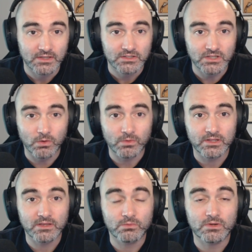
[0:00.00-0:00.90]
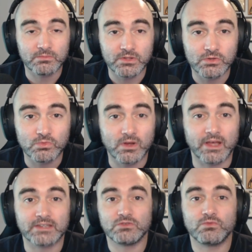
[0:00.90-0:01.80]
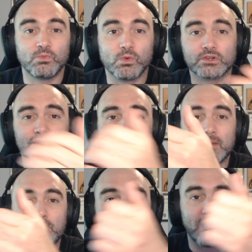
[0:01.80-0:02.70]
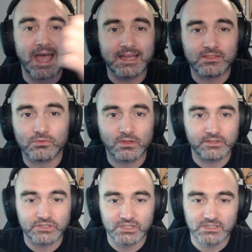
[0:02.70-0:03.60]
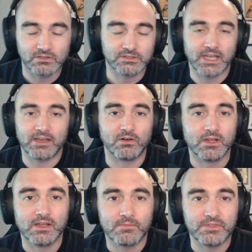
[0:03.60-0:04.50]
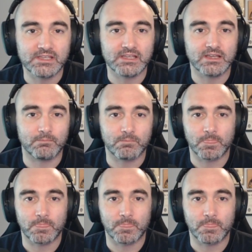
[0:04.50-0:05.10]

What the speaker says: So it would, you, as you've worked your way back through the logistical tail, the